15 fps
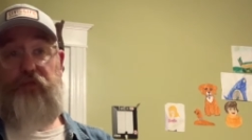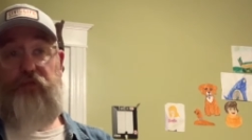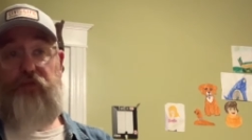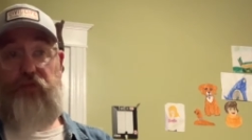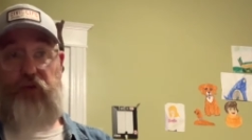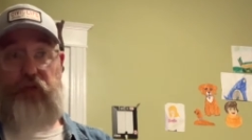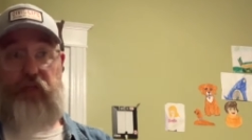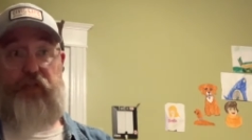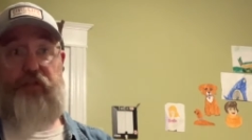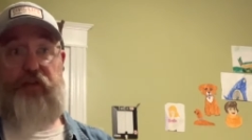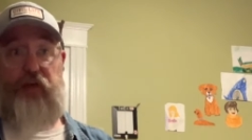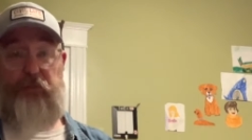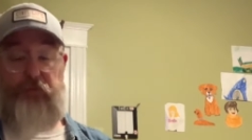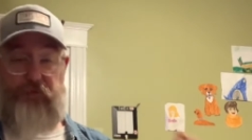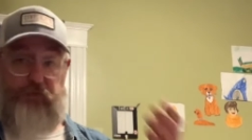frees
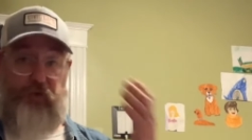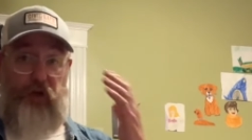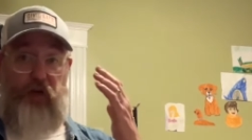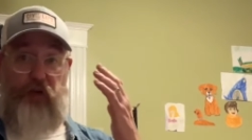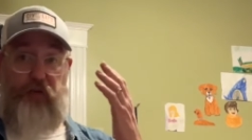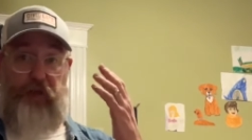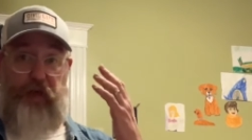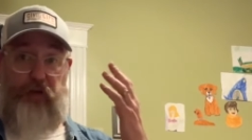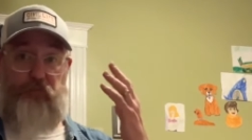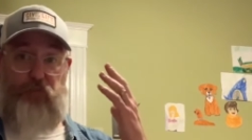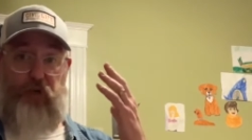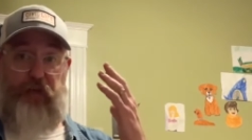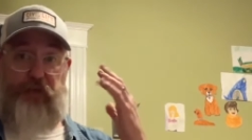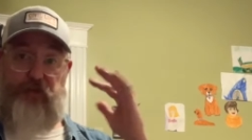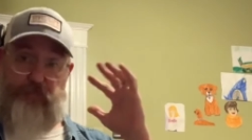up all that
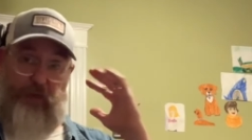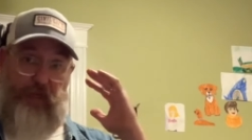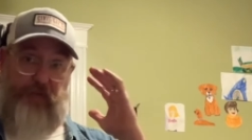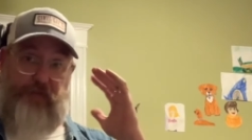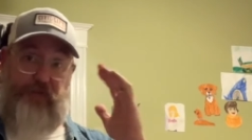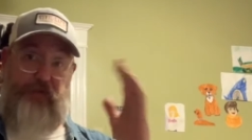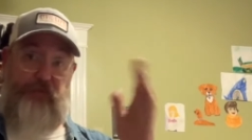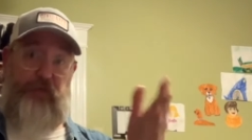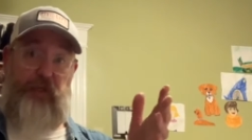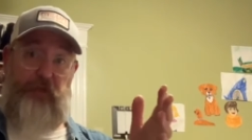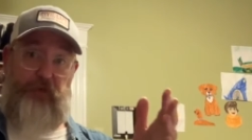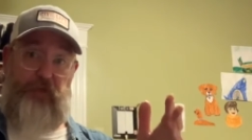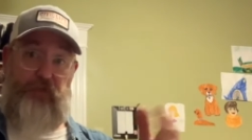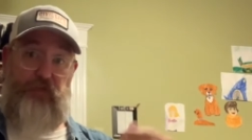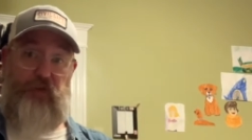brain space to be able
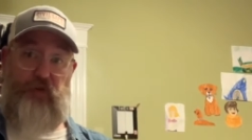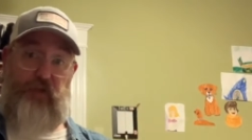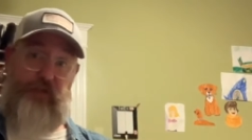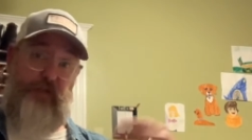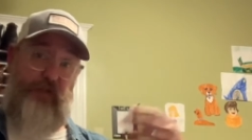to focus